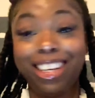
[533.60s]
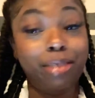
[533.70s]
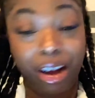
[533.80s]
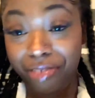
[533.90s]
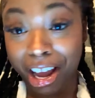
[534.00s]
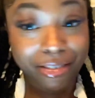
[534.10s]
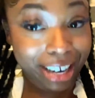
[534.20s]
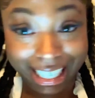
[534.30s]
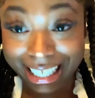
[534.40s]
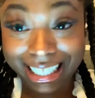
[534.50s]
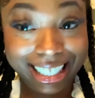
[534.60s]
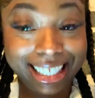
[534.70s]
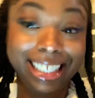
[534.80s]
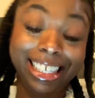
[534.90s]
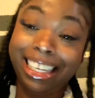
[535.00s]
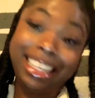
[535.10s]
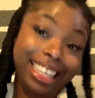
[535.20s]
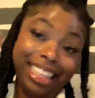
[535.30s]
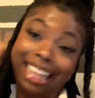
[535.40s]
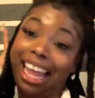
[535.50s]
You're my favorites.
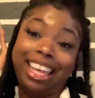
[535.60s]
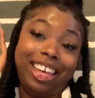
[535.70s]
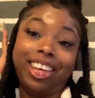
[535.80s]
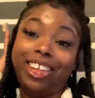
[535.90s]
Thank you.